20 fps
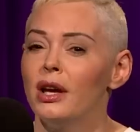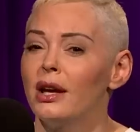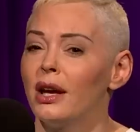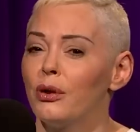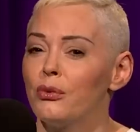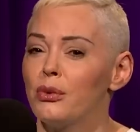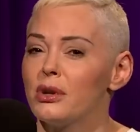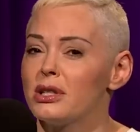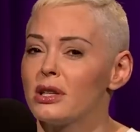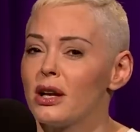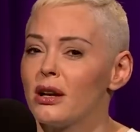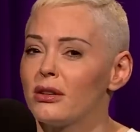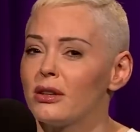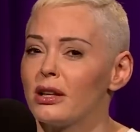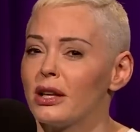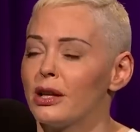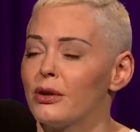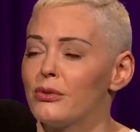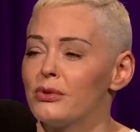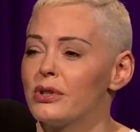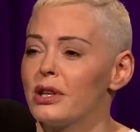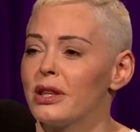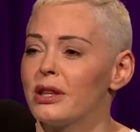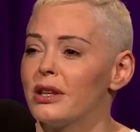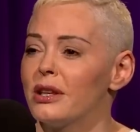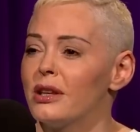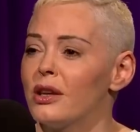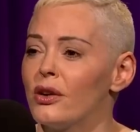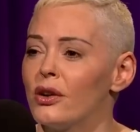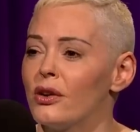It was ugly. It was like
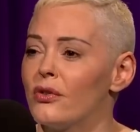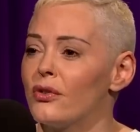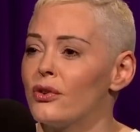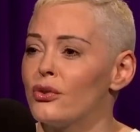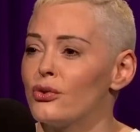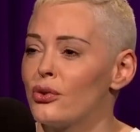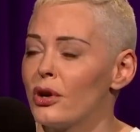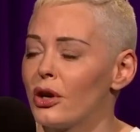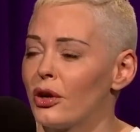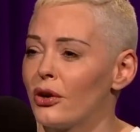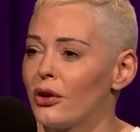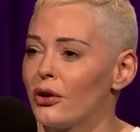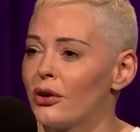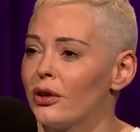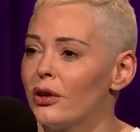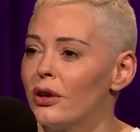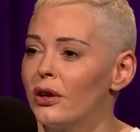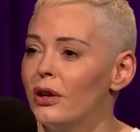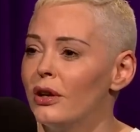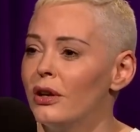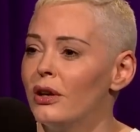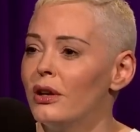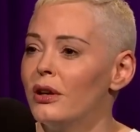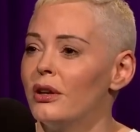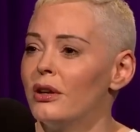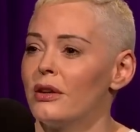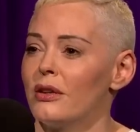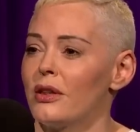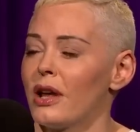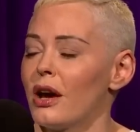the year of the trigger
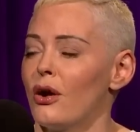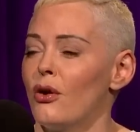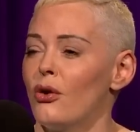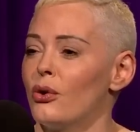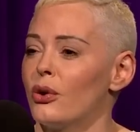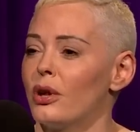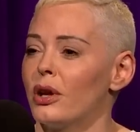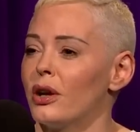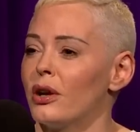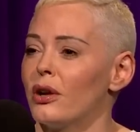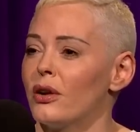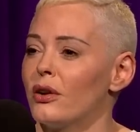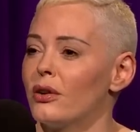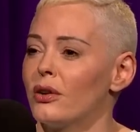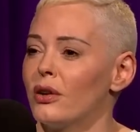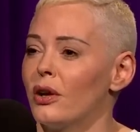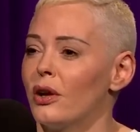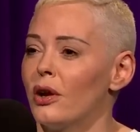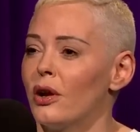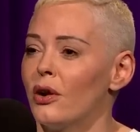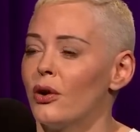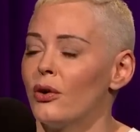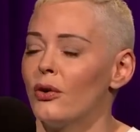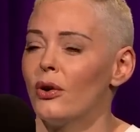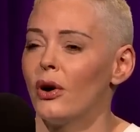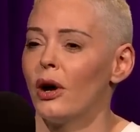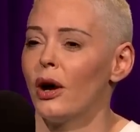that whole year, you know?